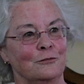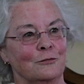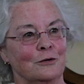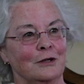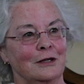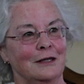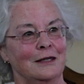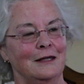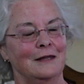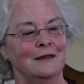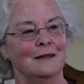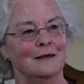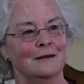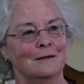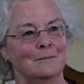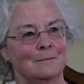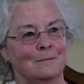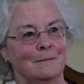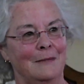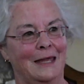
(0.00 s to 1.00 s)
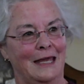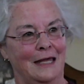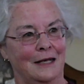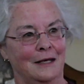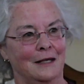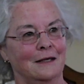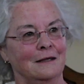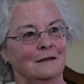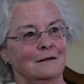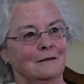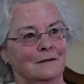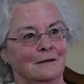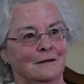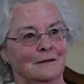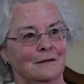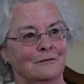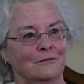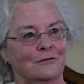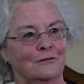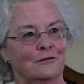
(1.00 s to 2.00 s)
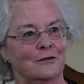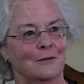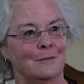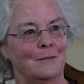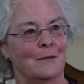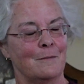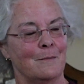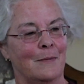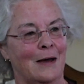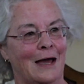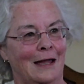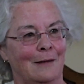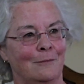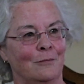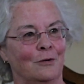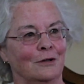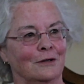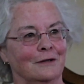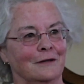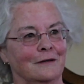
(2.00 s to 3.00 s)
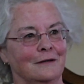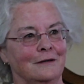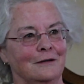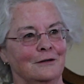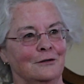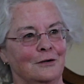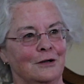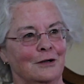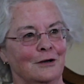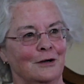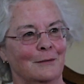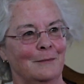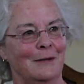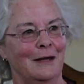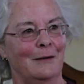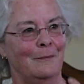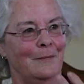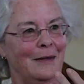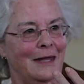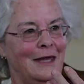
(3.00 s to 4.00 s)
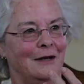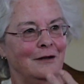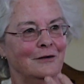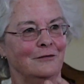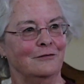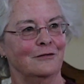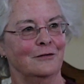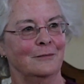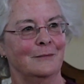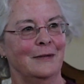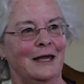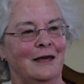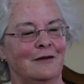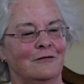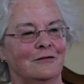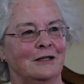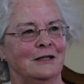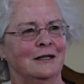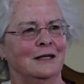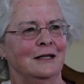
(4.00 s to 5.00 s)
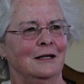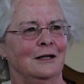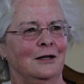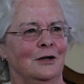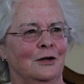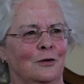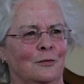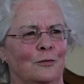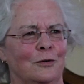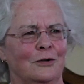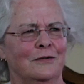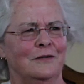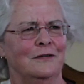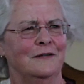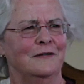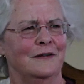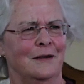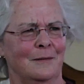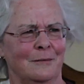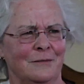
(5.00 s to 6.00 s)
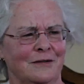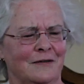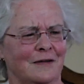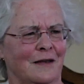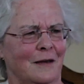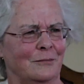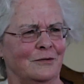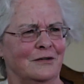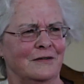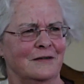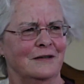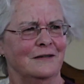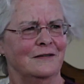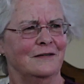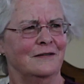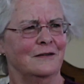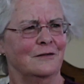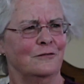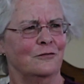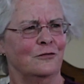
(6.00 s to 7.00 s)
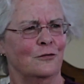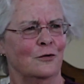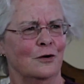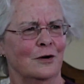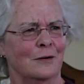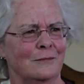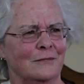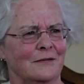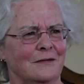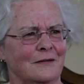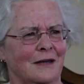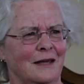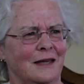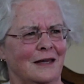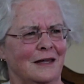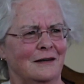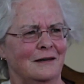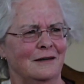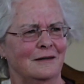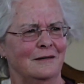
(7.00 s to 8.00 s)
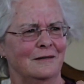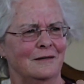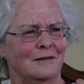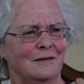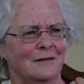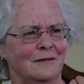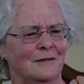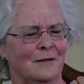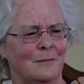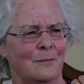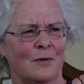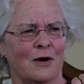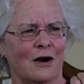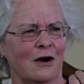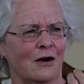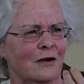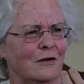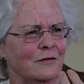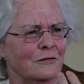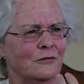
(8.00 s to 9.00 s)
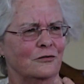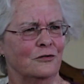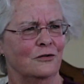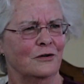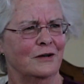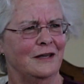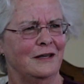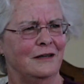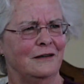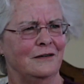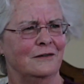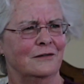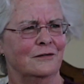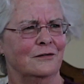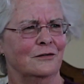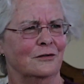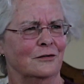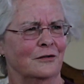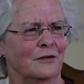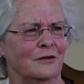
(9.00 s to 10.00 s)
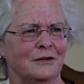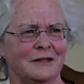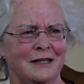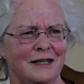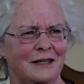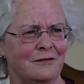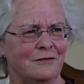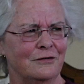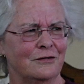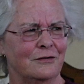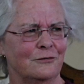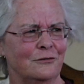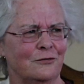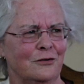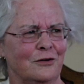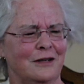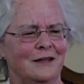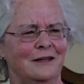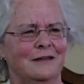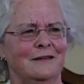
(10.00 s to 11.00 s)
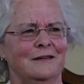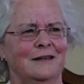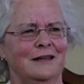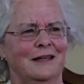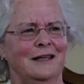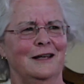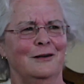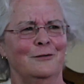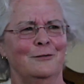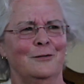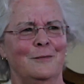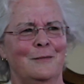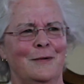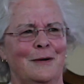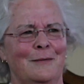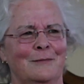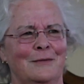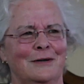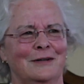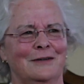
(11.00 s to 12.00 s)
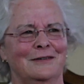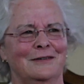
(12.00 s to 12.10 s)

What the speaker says: really the manna from the Bible that you hear about, manna from heaven, which is some substance that forms on the bark of trees or the leaves of trees. I can't remember. Right.